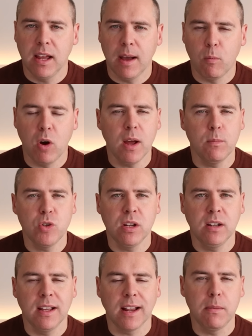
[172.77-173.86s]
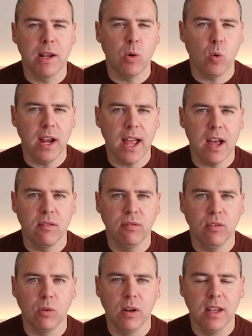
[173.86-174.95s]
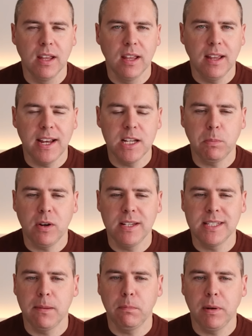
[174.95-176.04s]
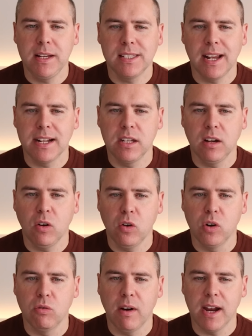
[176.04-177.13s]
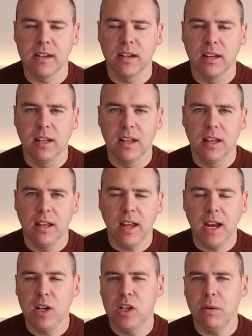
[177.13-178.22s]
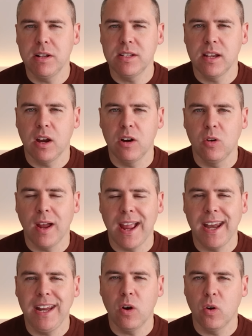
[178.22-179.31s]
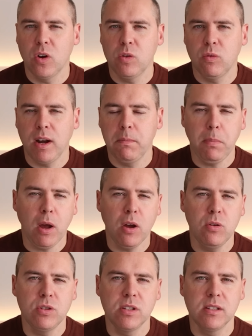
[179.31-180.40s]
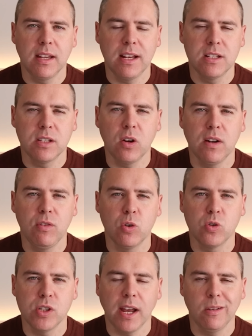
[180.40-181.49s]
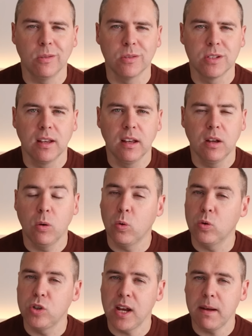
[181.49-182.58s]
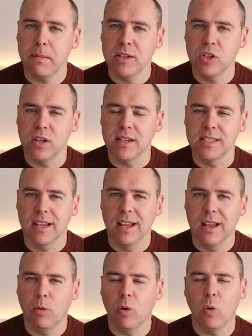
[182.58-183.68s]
And one option that can be quite helpful is by simply selecting unread. In doing so, any unread posts inside of your channels or chat messages will